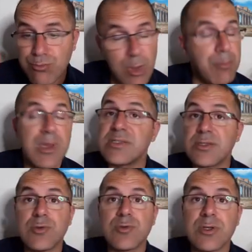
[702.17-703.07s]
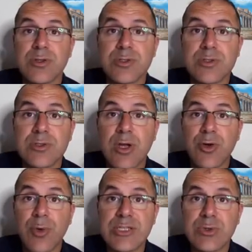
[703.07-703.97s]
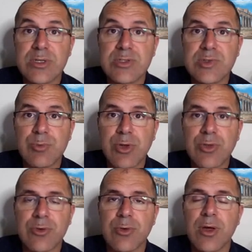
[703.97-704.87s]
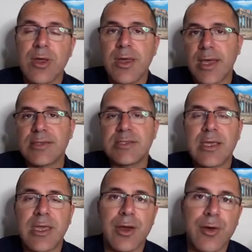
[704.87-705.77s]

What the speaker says: amazing due diligence. Congratulations to both of you. And take care,